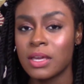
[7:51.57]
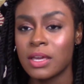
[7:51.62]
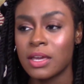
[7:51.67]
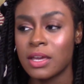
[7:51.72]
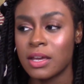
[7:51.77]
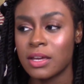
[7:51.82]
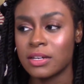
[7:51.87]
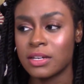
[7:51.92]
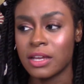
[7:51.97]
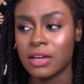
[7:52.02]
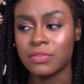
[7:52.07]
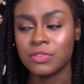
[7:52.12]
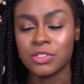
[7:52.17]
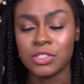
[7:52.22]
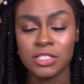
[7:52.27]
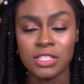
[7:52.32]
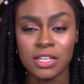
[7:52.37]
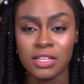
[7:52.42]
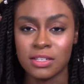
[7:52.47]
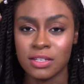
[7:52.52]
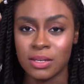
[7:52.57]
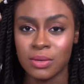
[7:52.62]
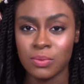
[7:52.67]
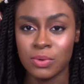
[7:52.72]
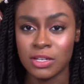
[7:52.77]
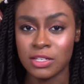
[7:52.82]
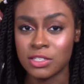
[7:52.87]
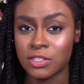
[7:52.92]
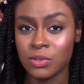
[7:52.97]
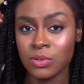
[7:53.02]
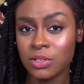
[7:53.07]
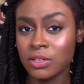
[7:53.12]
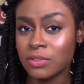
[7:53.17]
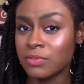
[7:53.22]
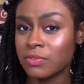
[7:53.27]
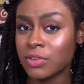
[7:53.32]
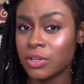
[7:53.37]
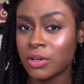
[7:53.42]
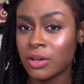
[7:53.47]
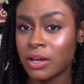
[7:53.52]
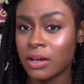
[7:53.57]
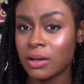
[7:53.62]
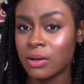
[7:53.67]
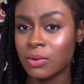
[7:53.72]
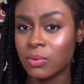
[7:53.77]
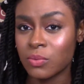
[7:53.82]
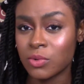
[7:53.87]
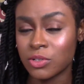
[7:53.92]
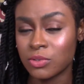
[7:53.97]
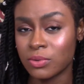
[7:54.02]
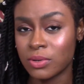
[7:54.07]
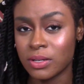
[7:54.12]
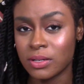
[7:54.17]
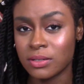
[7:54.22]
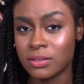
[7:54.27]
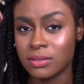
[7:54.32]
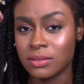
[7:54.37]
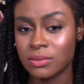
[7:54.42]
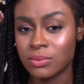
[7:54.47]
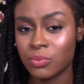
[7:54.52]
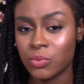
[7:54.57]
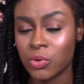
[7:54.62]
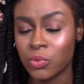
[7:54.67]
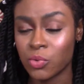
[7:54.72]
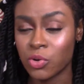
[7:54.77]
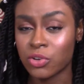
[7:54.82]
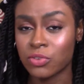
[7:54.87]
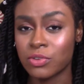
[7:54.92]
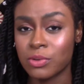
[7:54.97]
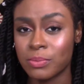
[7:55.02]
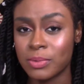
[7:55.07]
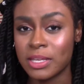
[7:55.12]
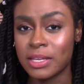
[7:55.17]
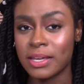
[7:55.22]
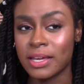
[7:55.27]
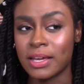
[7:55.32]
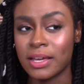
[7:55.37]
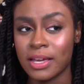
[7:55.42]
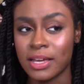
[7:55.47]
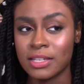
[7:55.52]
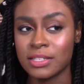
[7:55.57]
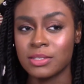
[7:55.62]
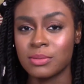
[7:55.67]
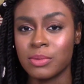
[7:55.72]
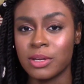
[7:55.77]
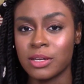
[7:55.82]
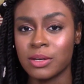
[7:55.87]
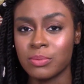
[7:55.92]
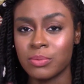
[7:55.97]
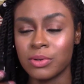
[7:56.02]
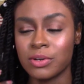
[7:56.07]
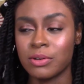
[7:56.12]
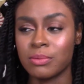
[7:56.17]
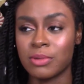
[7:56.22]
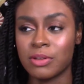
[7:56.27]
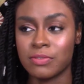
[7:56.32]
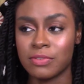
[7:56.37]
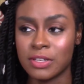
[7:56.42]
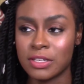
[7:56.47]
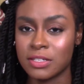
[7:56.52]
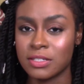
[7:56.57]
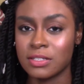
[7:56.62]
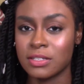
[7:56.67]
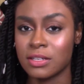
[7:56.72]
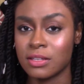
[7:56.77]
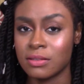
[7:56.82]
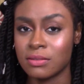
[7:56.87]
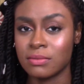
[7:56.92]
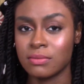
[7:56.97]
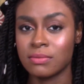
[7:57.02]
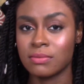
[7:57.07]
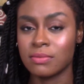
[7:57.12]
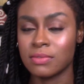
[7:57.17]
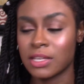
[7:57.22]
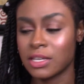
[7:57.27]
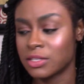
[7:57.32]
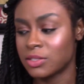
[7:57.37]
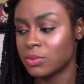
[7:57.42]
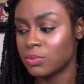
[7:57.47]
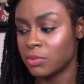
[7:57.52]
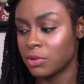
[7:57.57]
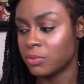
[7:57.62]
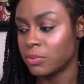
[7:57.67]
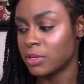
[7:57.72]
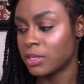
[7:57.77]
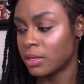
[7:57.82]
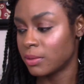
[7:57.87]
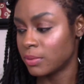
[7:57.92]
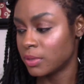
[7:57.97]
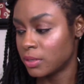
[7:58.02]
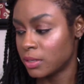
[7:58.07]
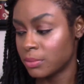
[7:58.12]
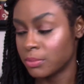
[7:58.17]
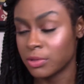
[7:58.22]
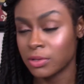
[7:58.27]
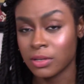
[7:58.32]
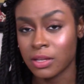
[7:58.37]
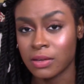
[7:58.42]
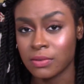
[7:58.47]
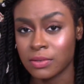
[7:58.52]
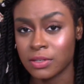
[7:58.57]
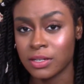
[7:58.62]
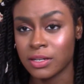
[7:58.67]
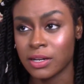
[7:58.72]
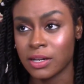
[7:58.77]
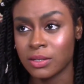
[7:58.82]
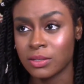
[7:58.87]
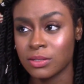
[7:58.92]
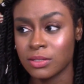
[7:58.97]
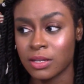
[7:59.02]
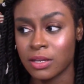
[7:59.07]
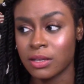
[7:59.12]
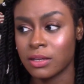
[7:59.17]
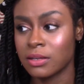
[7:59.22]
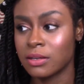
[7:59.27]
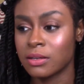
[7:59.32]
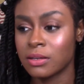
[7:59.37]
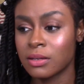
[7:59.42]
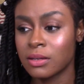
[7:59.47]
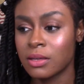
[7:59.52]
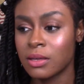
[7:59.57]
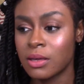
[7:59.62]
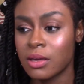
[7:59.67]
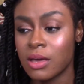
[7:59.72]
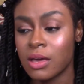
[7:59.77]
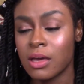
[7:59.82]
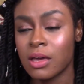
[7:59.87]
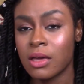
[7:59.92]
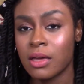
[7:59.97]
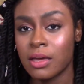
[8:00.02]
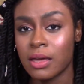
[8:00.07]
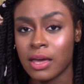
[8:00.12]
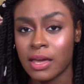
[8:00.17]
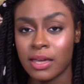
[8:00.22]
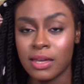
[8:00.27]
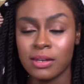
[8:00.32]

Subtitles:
and then after the second day, when I still couldn't figure out which one would work for me, I asked somebody to put it on my face, and that's when we came up with number 11. And I was like, I had